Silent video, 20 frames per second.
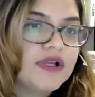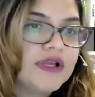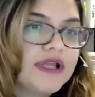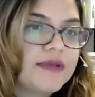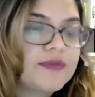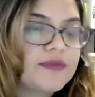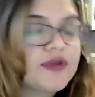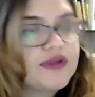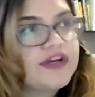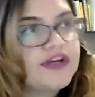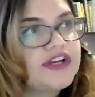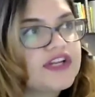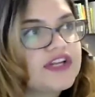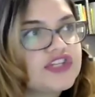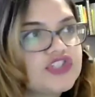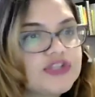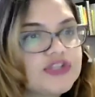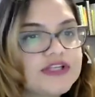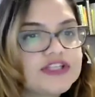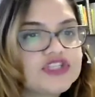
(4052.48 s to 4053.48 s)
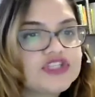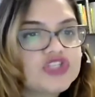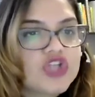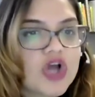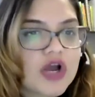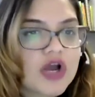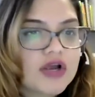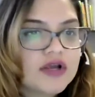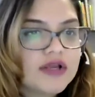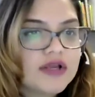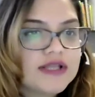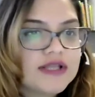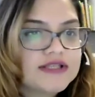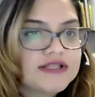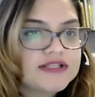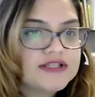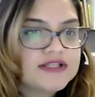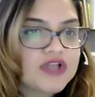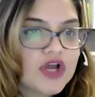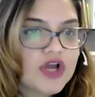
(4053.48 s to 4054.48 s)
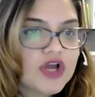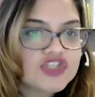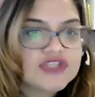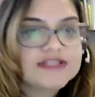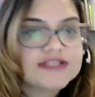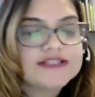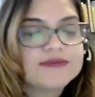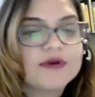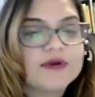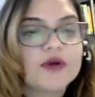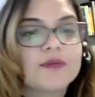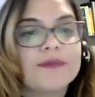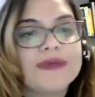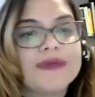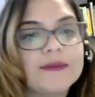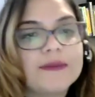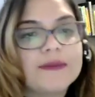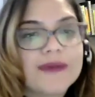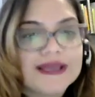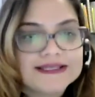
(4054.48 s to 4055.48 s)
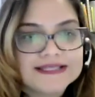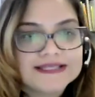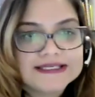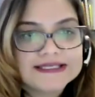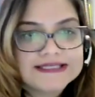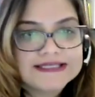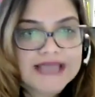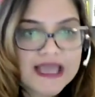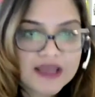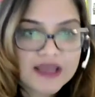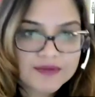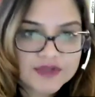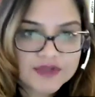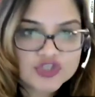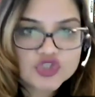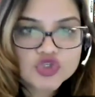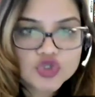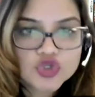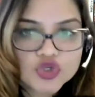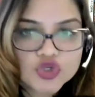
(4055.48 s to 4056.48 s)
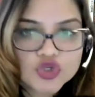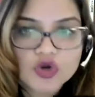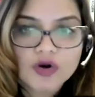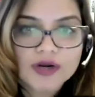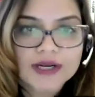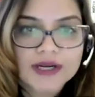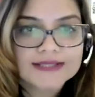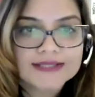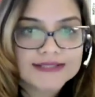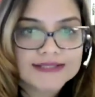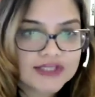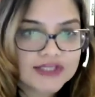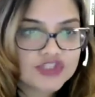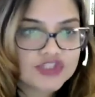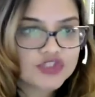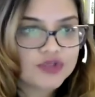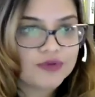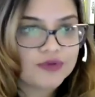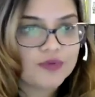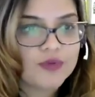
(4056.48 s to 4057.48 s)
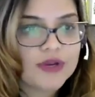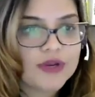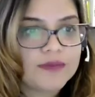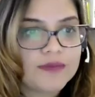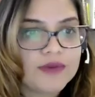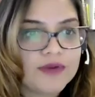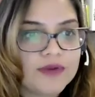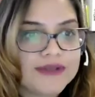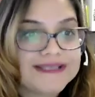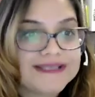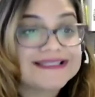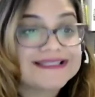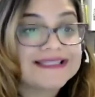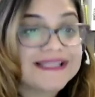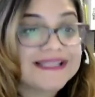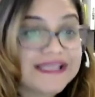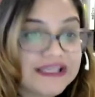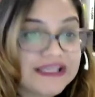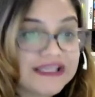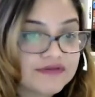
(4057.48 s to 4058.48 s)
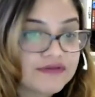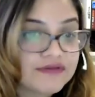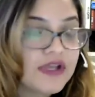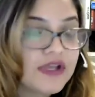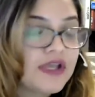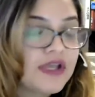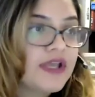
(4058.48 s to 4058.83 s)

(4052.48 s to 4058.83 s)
Employee retention it's not just about minimizing damage to the organization when employees leave.